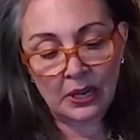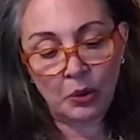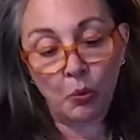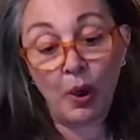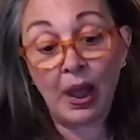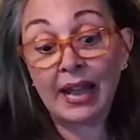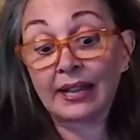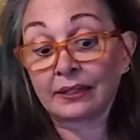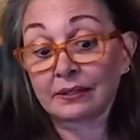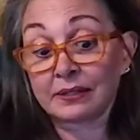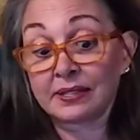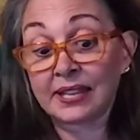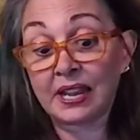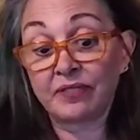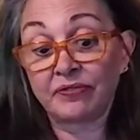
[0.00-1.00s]
while
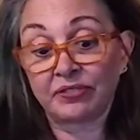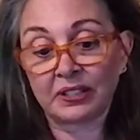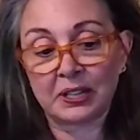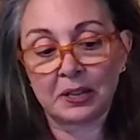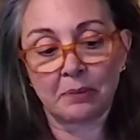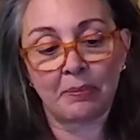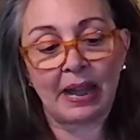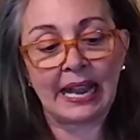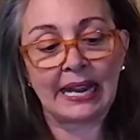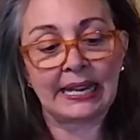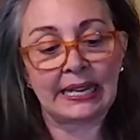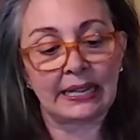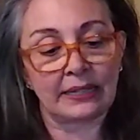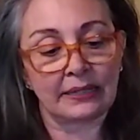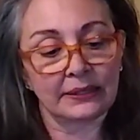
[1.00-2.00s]
safely
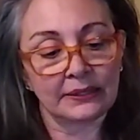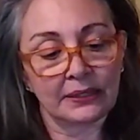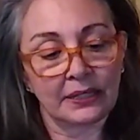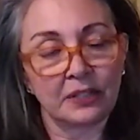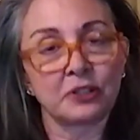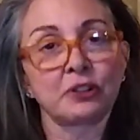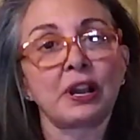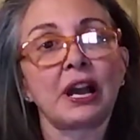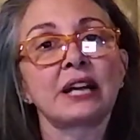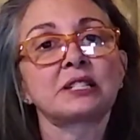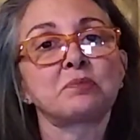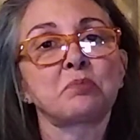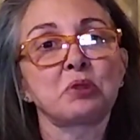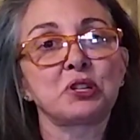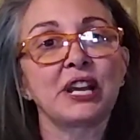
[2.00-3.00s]
abiding under
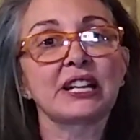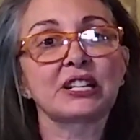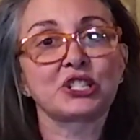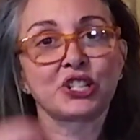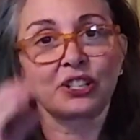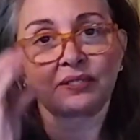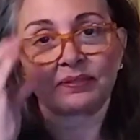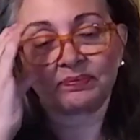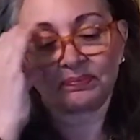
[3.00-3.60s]
God's protection.